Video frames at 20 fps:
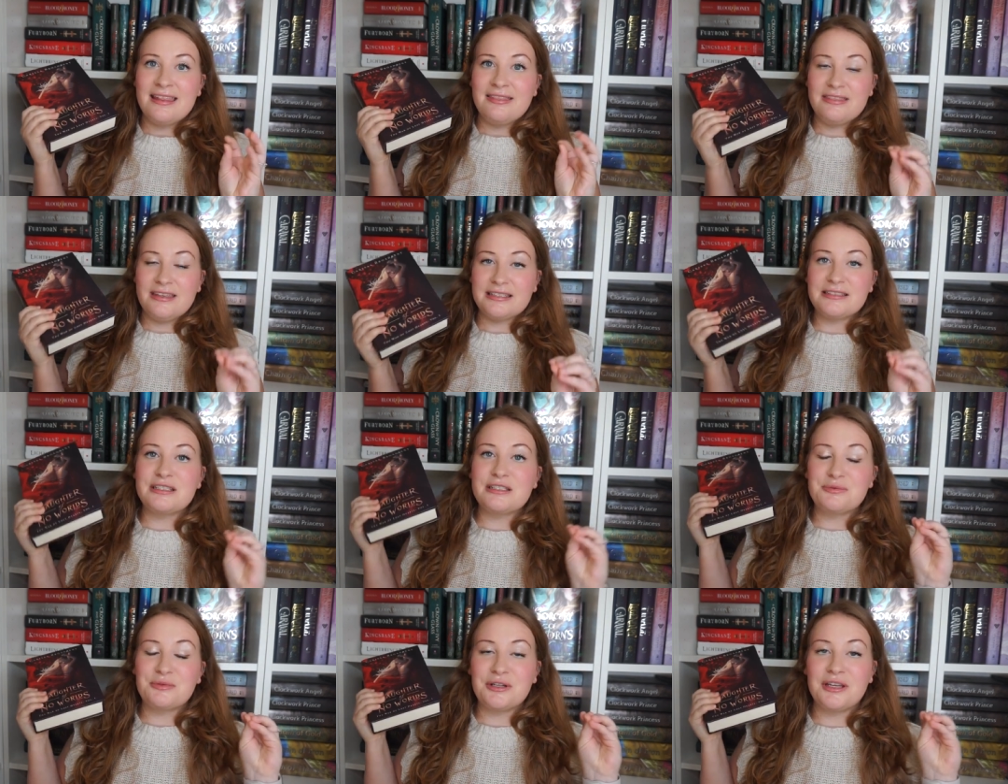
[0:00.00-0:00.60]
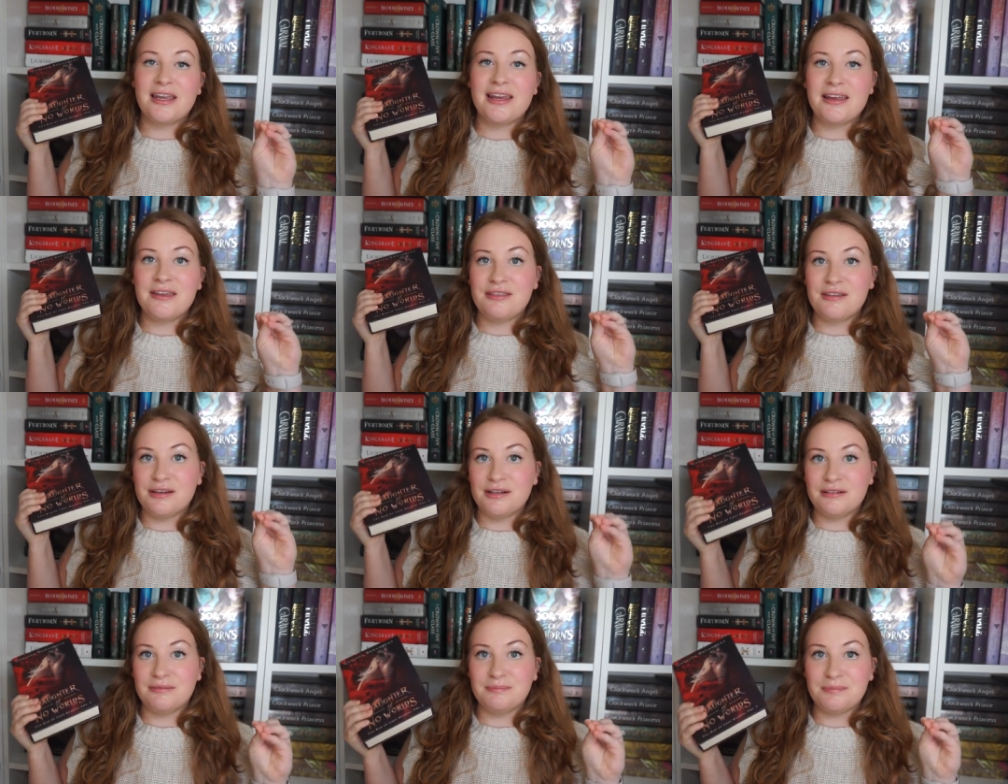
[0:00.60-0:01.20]
This is really
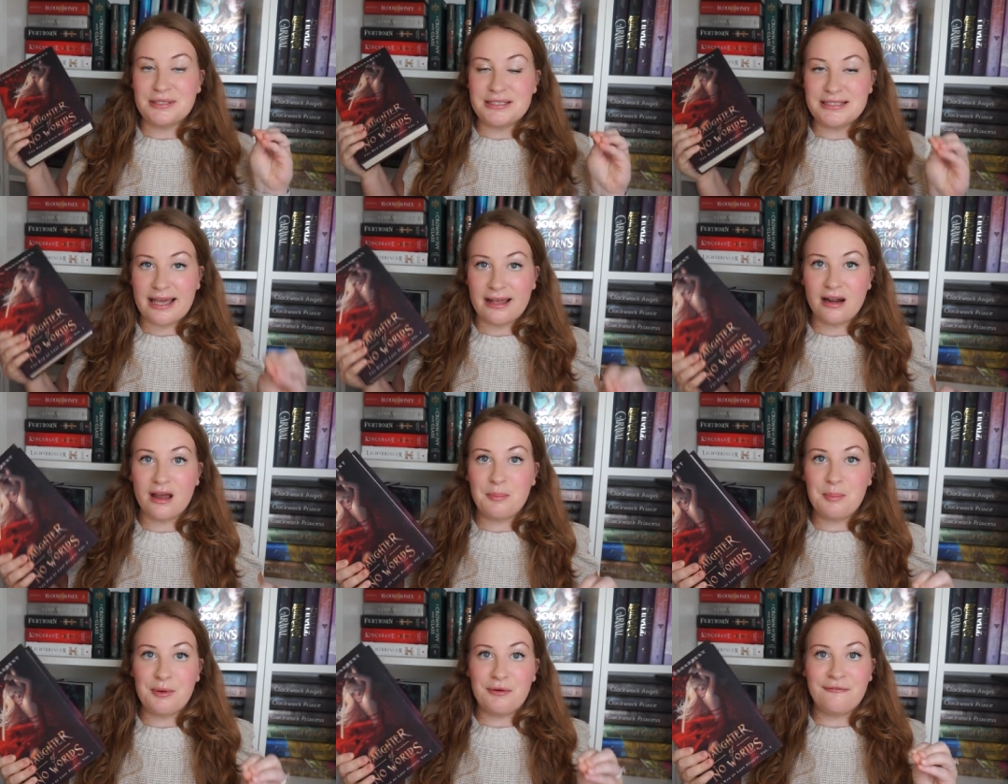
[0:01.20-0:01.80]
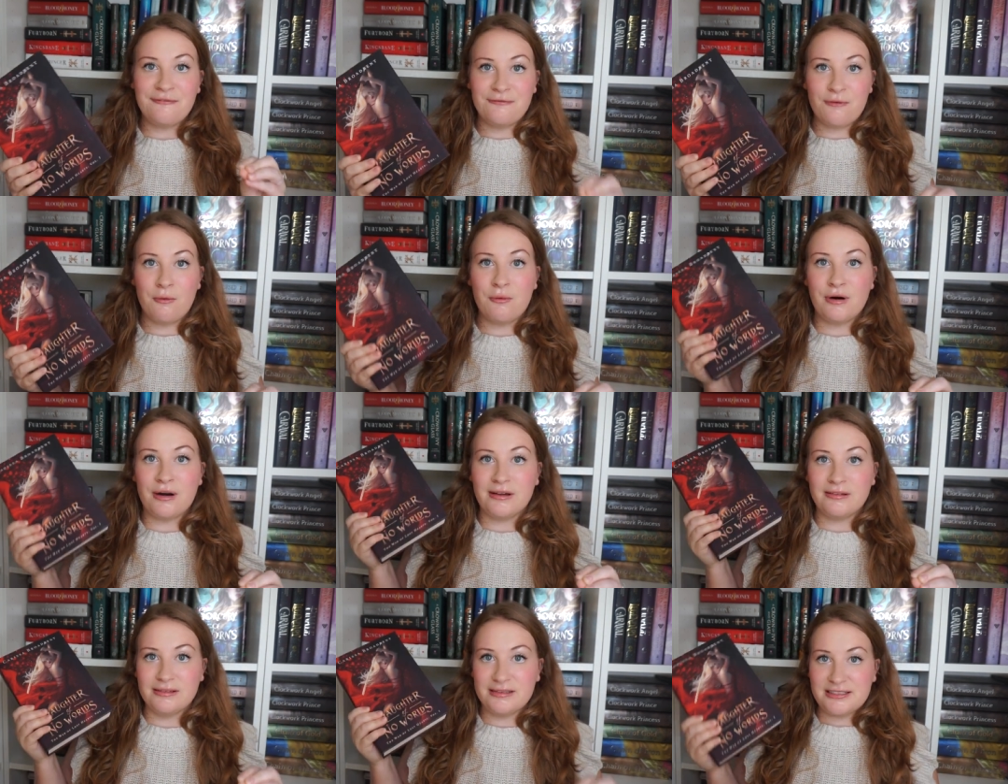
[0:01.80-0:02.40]
the setup
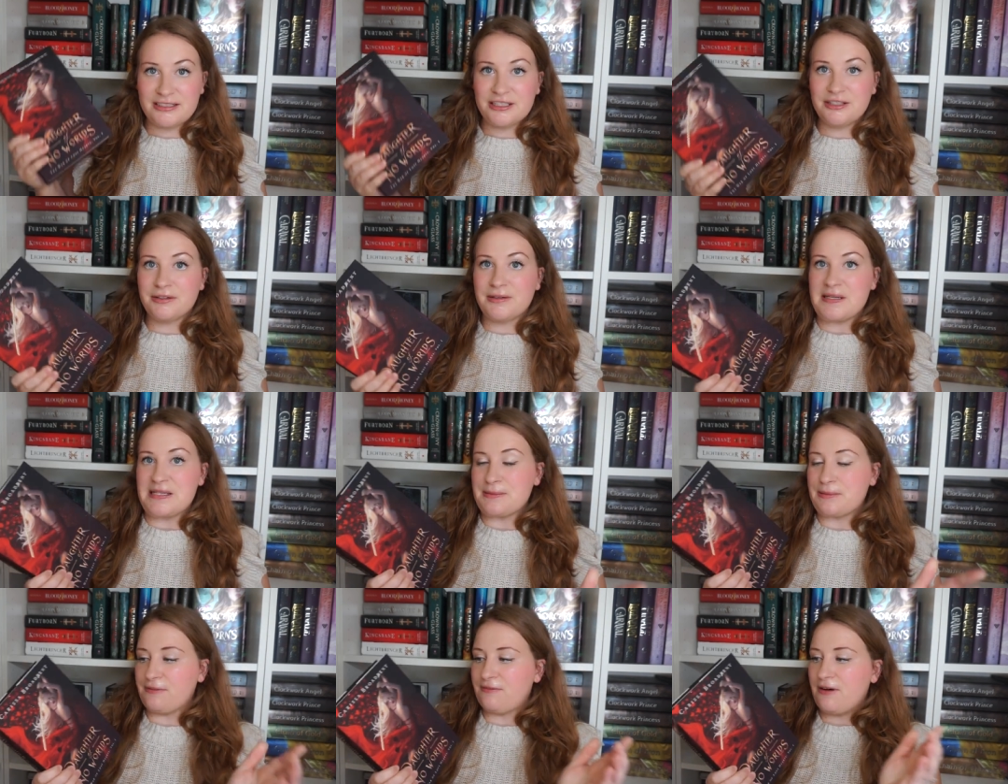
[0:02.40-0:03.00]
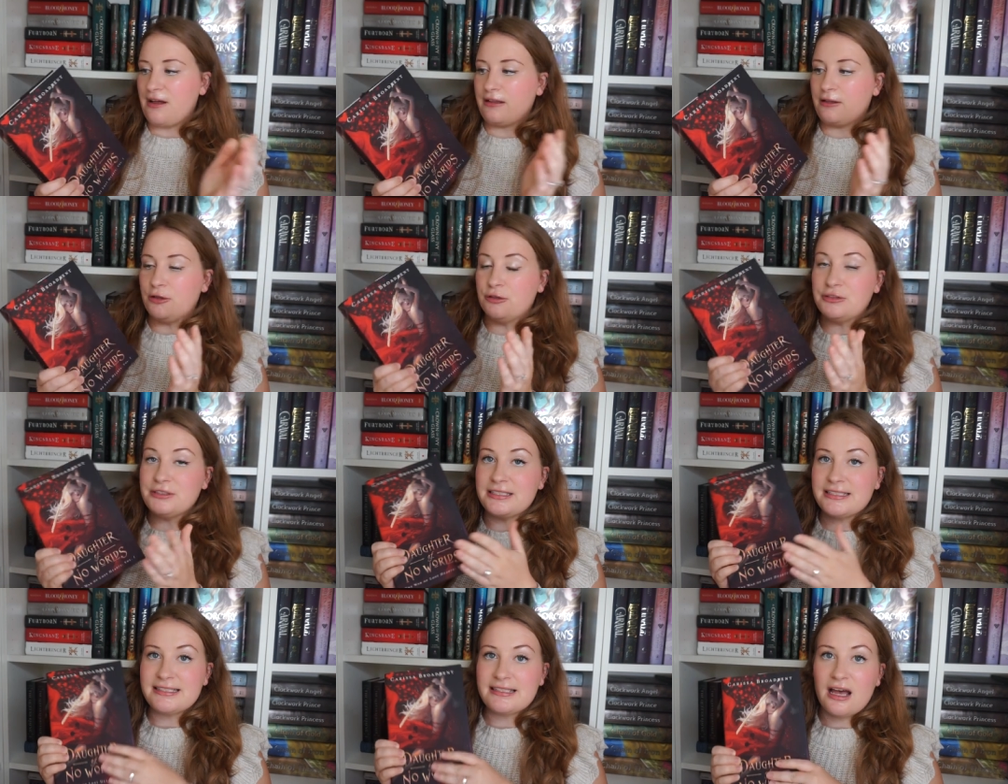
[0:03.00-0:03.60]
for the series. We follow
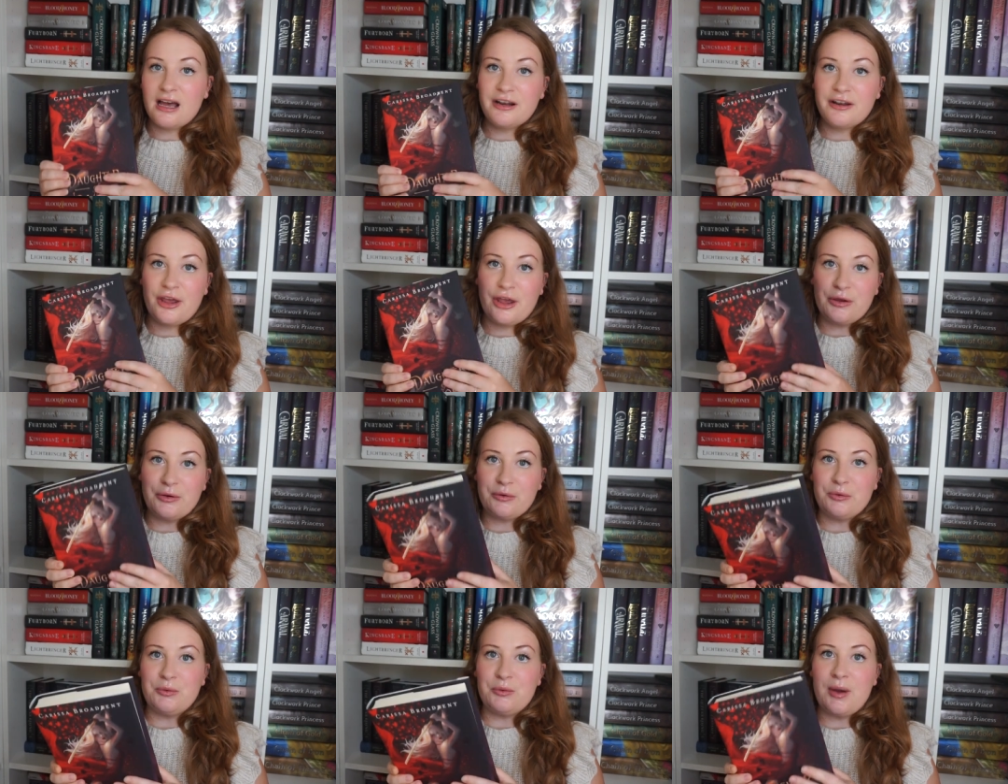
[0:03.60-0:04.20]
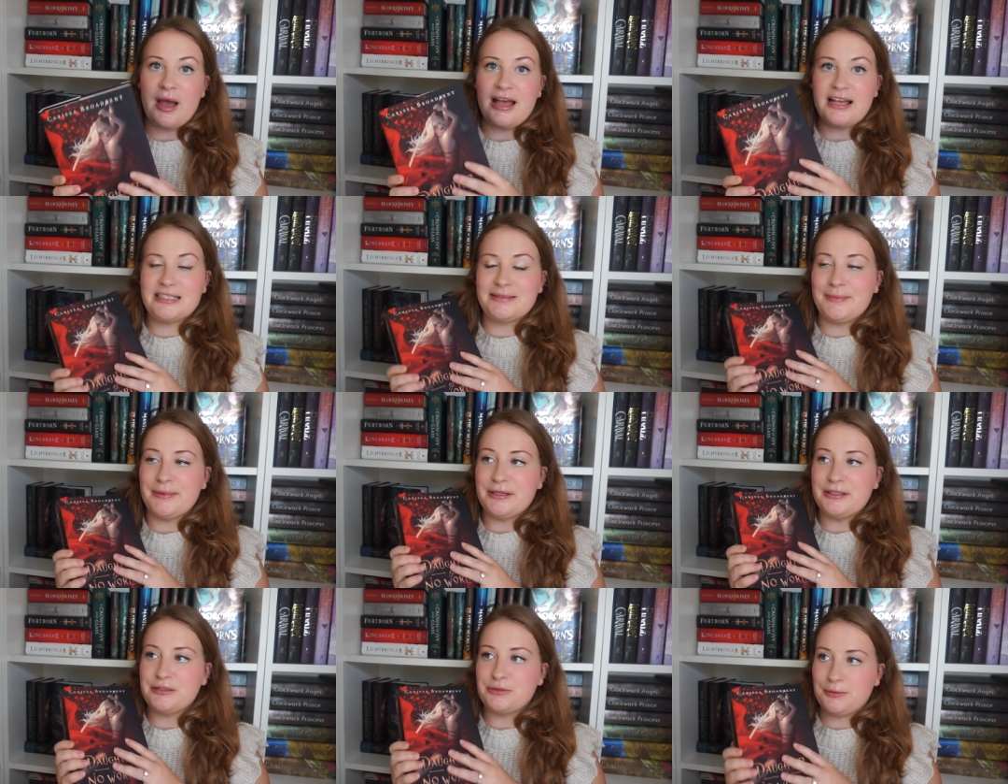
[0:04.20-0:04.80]
Tasana, who has
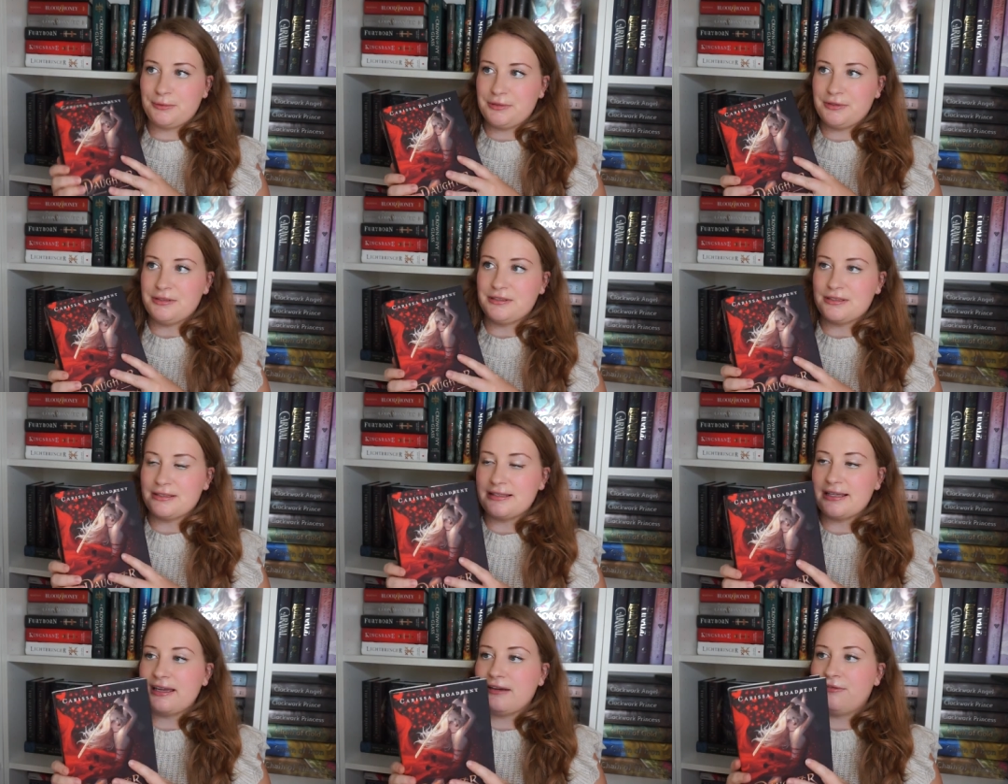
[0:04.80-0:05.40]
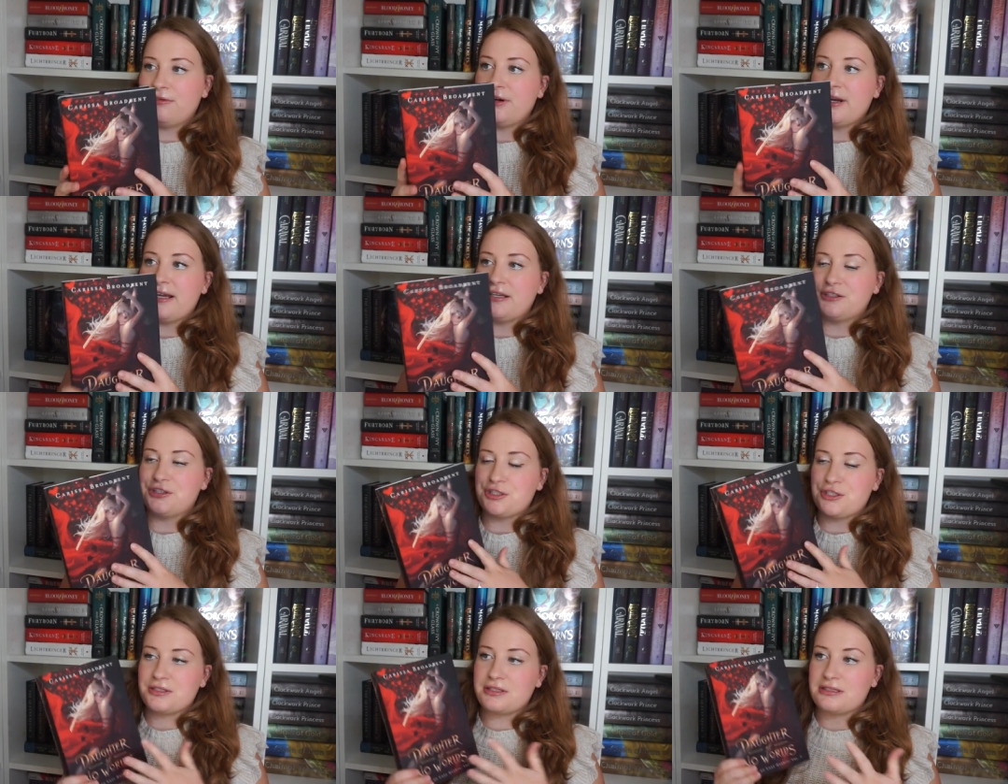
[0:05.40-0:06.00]
been sold into slavery
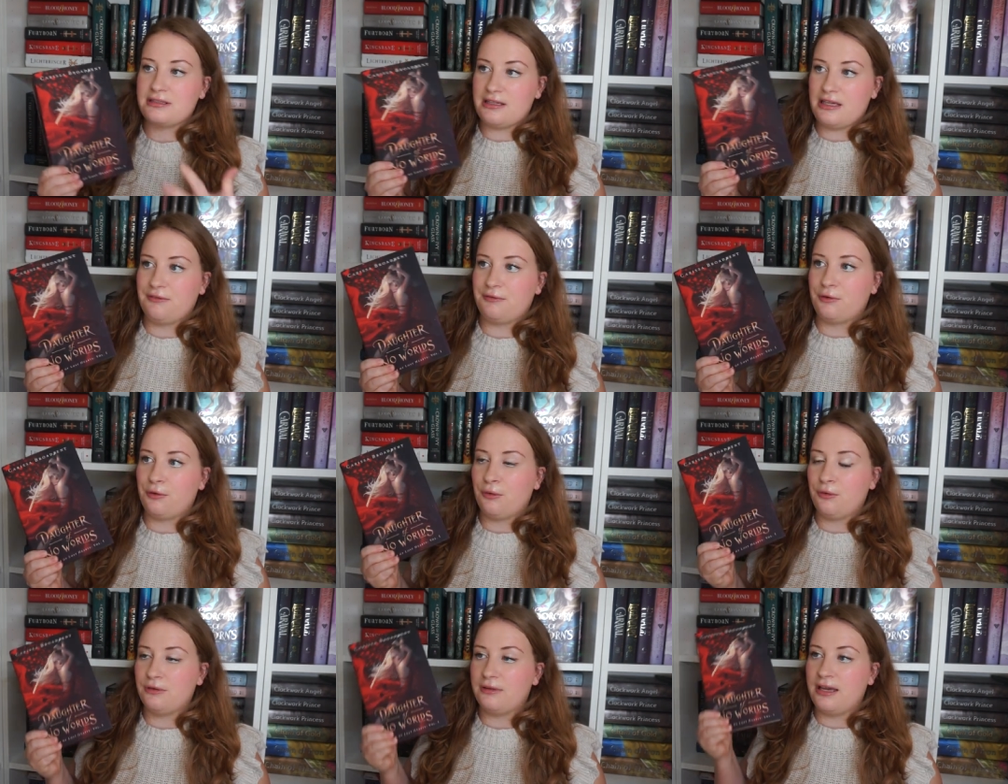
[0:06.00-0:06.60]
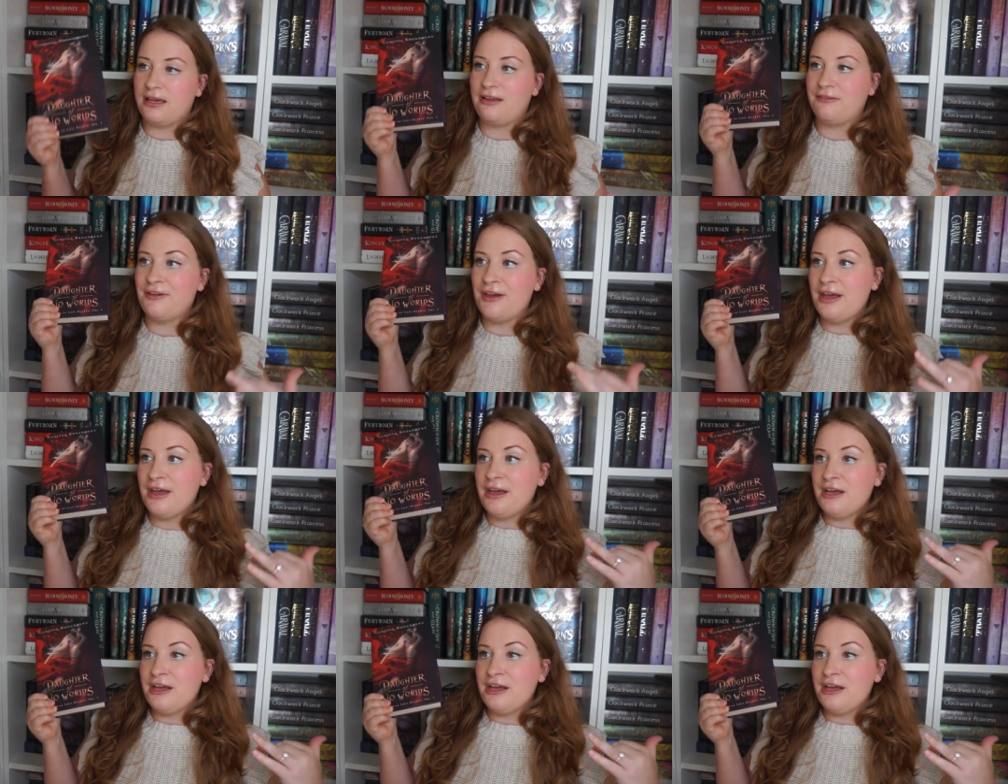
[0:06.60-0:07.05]
and she's a slave her whole life.